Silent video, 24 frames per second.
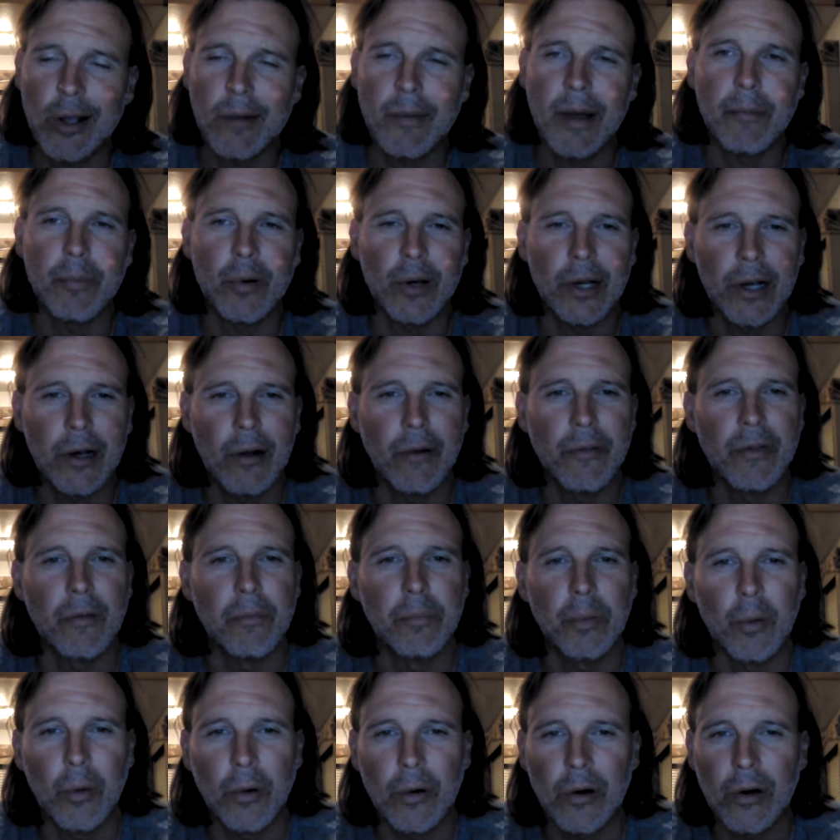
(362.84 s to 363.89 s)
about bringing over the
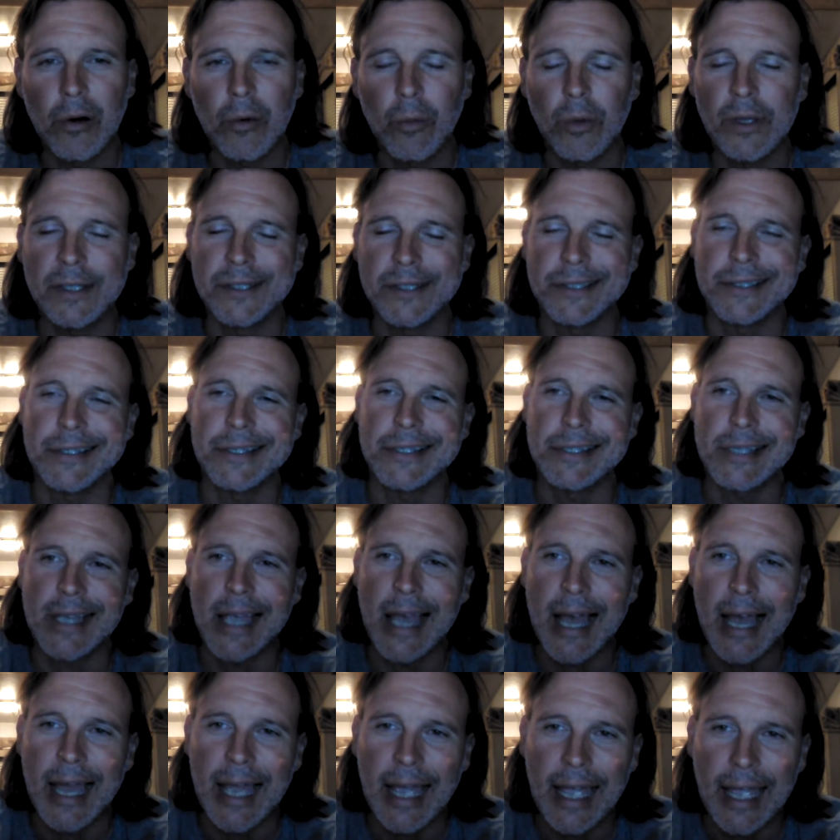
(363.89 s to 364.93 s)
border, which the
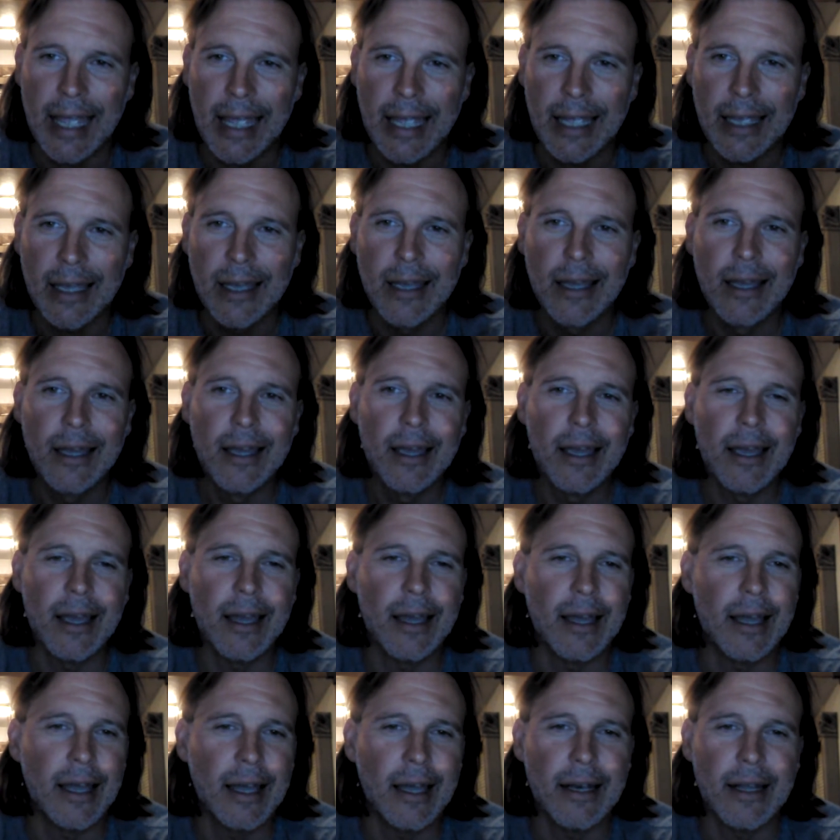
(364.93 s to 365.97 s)
CIA
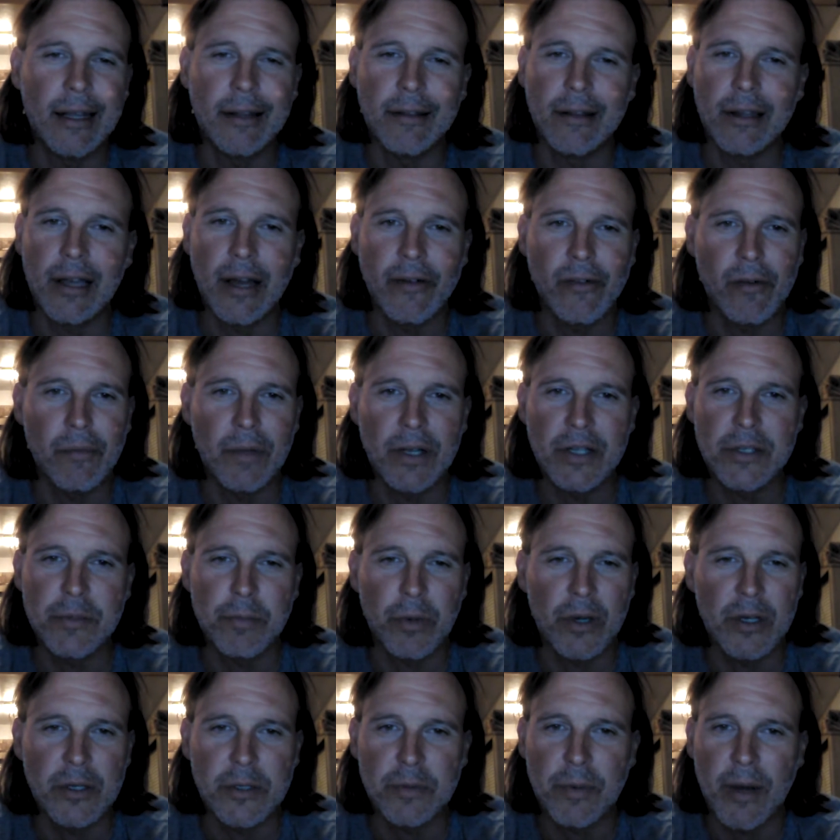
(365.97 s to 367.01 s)
and the government is
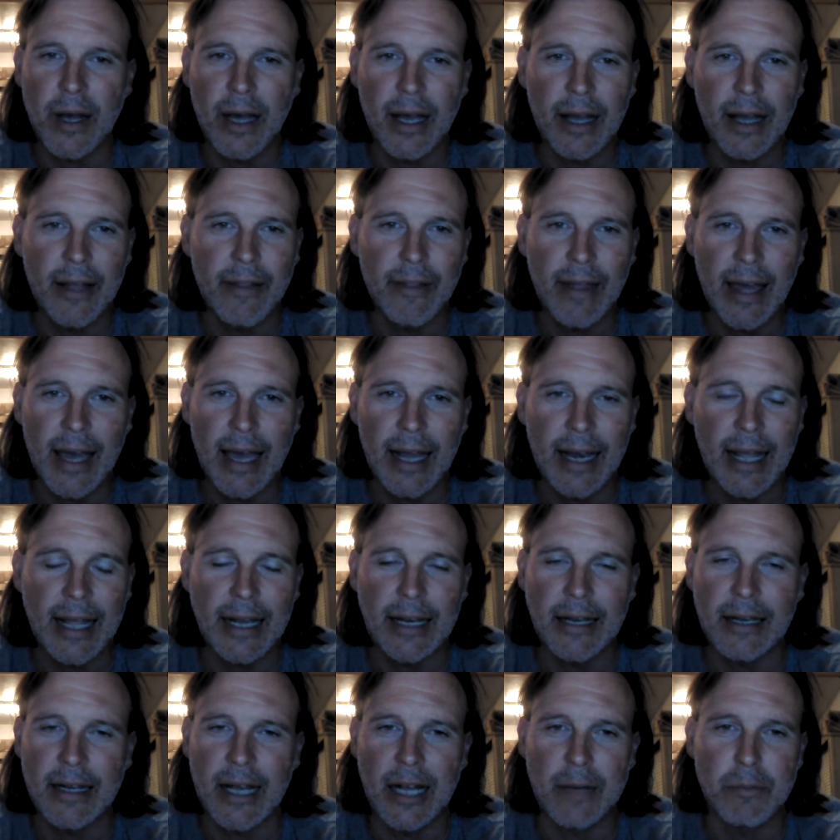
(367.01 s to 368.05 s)
pretty much behind that.
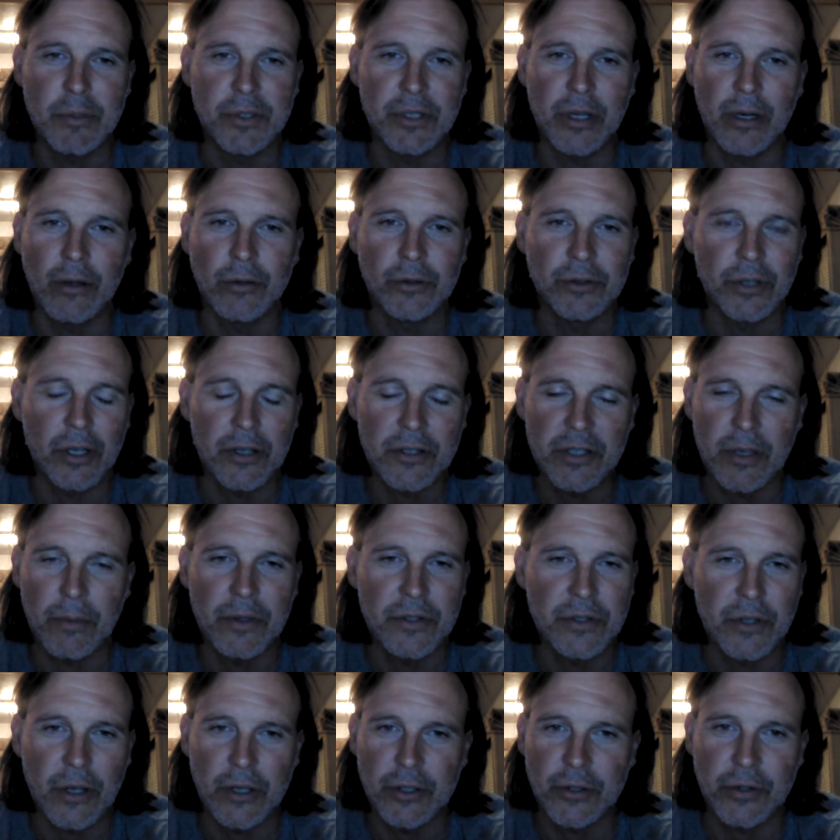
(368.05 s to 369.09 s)
89% of all drugs coming to
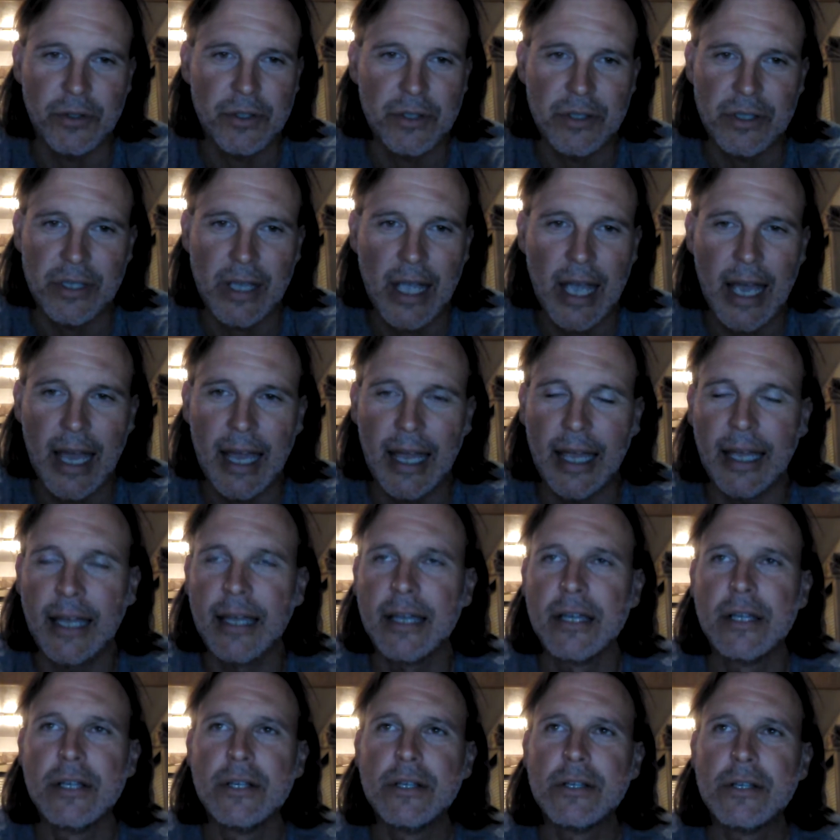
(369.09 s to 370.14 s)
this country is CIA.
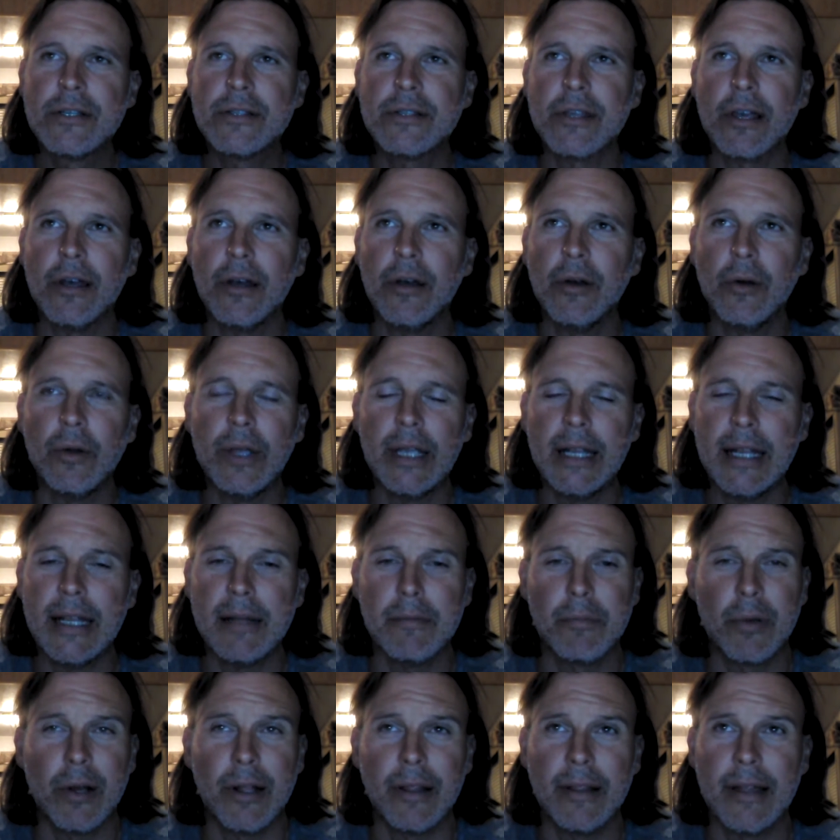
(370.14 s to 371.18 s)
So he didn't
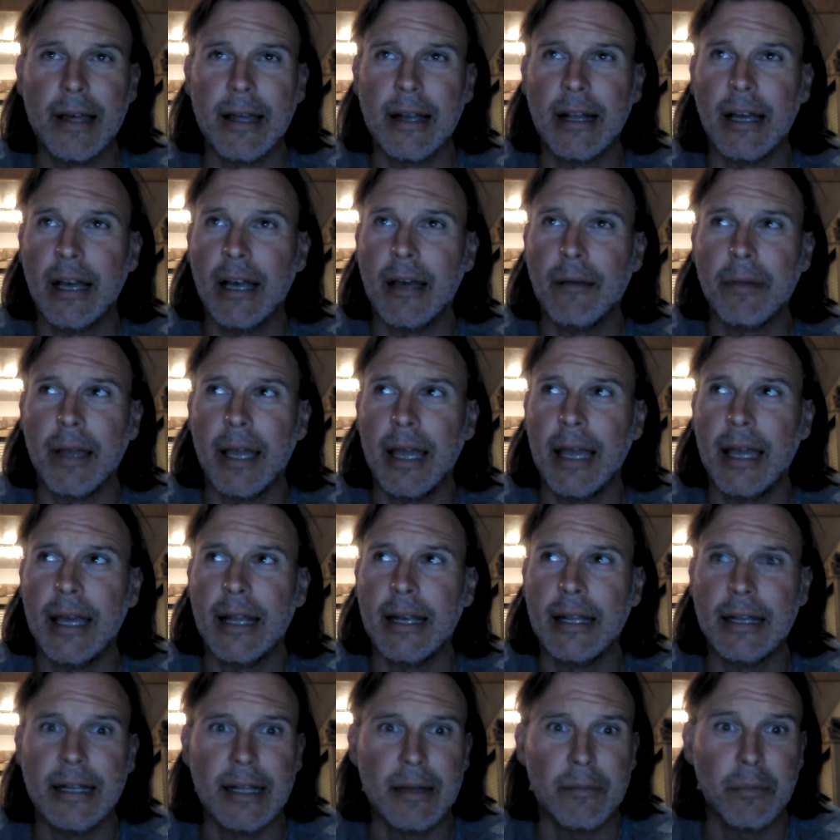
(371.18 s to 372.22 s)
bring that up, and
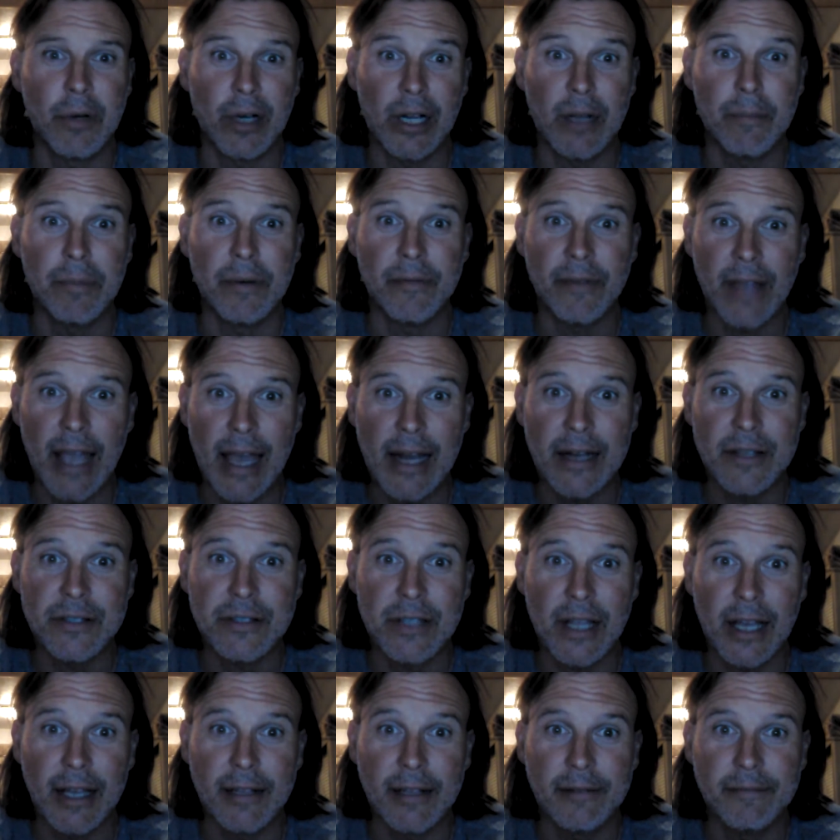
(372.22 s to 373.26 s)
he didn't bring up
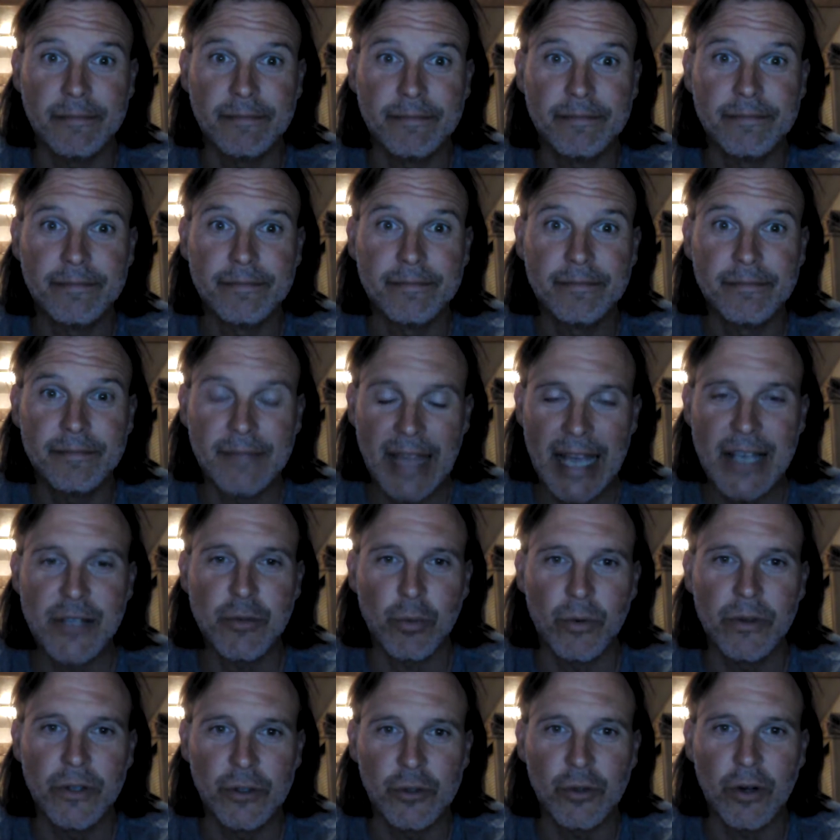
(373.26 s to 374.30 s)
Afghanistan. That's
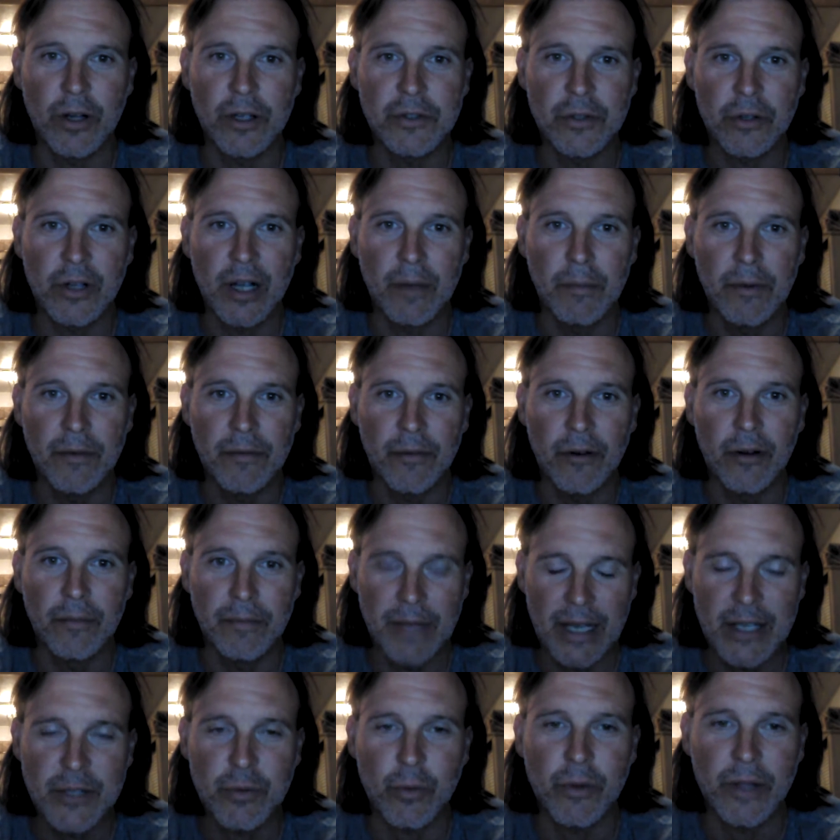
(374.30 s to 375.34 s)
where the drugs are coming from.
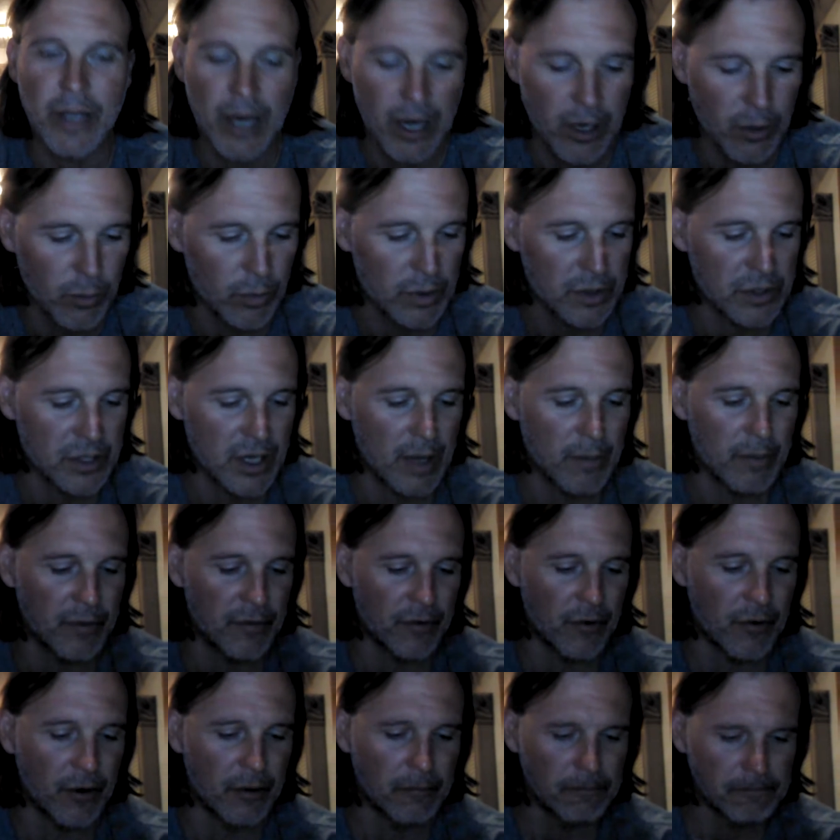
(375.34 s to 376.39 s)
That's where the heroin is coming
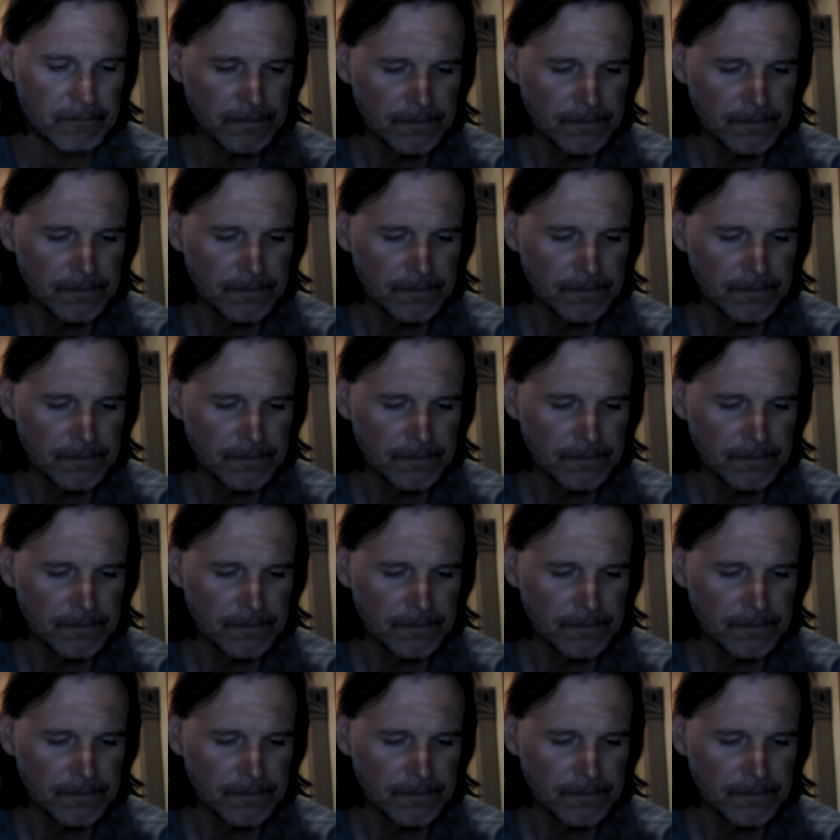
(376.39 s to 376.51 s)
from.